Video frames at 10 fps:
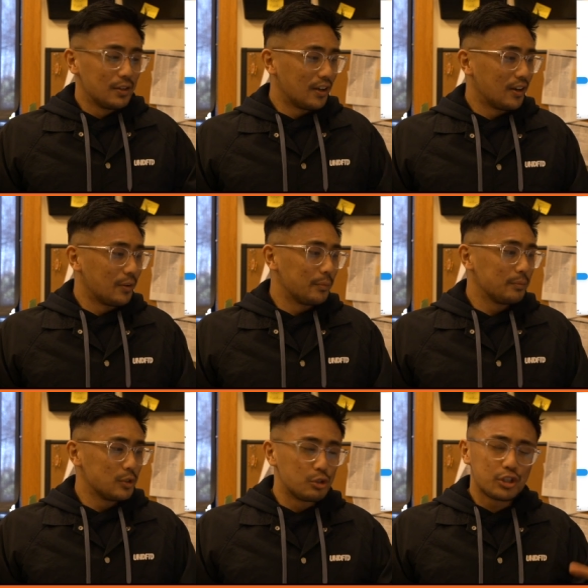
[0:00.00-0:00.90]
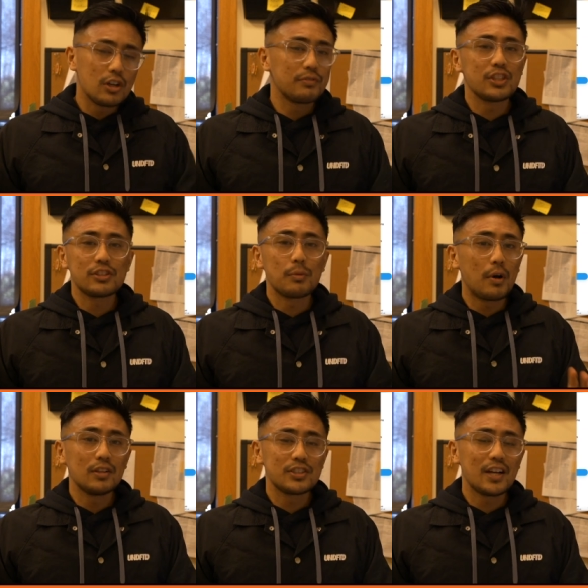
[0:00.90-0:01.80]
um, you should have just
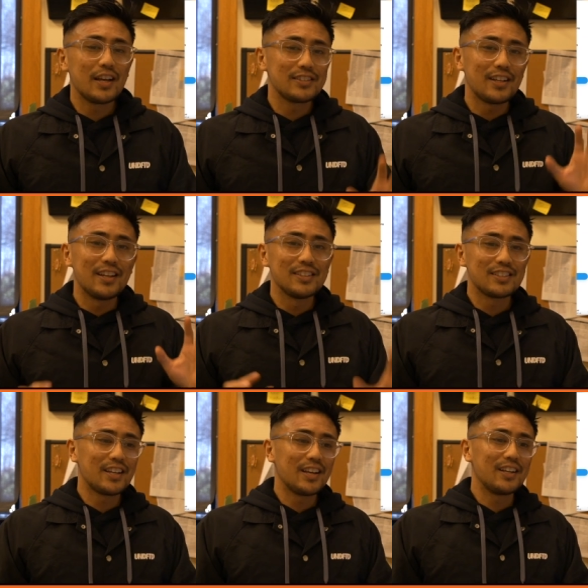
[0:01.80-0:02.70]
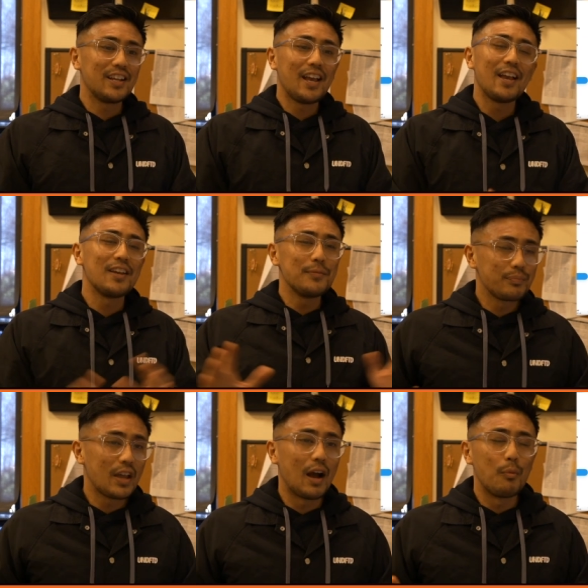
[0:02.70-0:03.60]
apologized and said hey
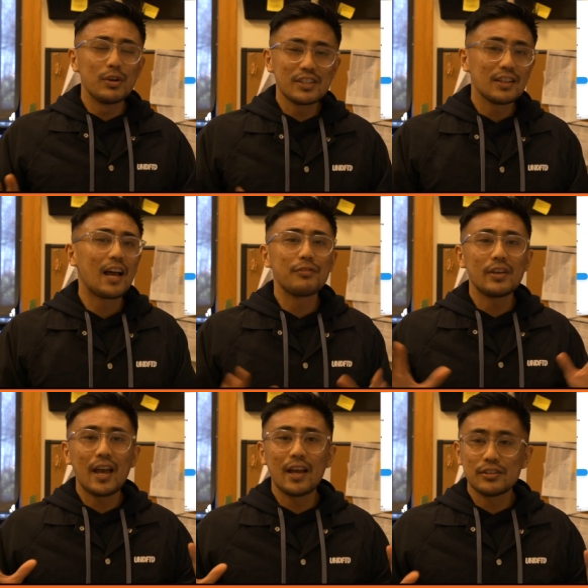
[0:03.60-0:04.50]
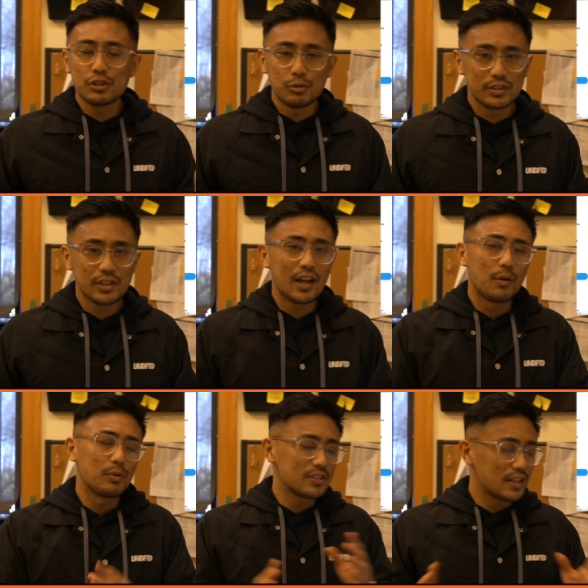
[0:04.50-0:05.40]
i wasn't laughing at suicide i
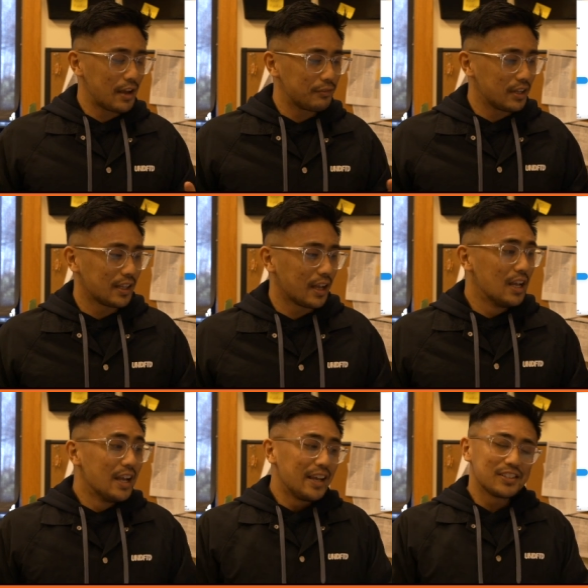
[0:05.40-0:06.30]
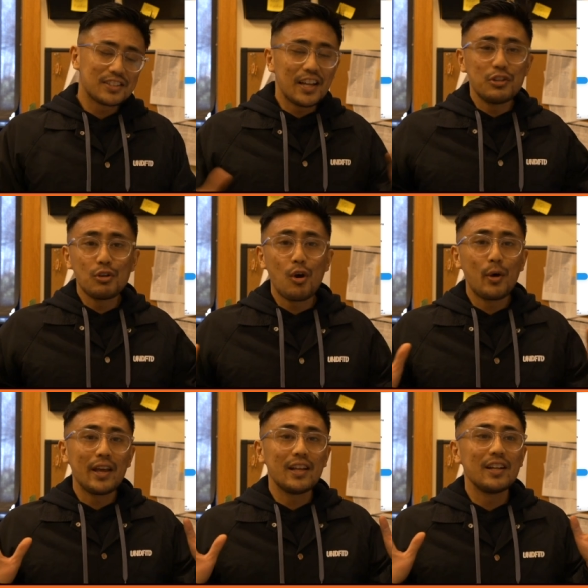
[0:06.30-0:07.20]
wasn't laughing at that instead you go
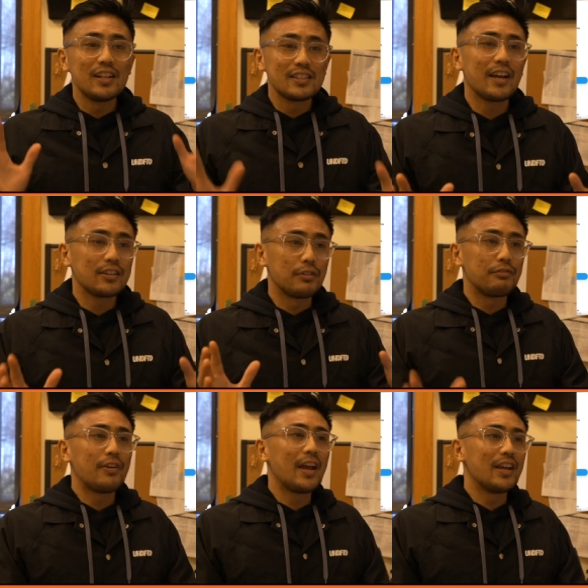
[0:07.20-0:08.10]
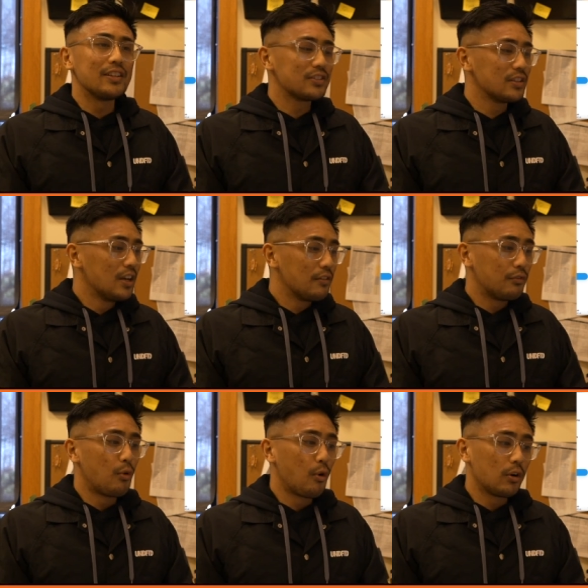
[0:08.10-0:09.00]
ahead and attack the fans
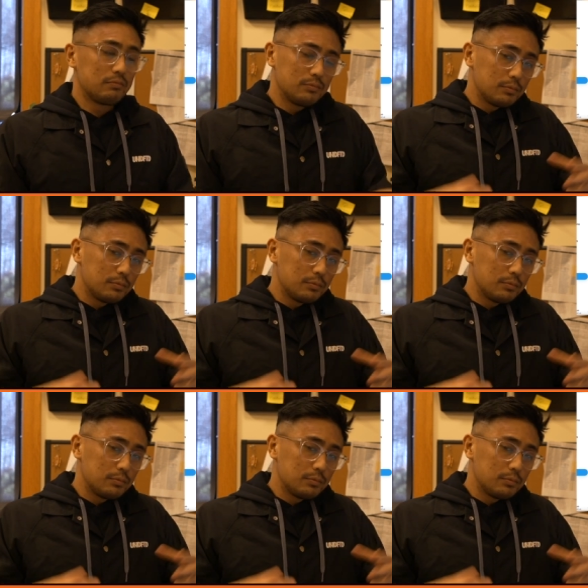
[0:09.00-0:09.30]
for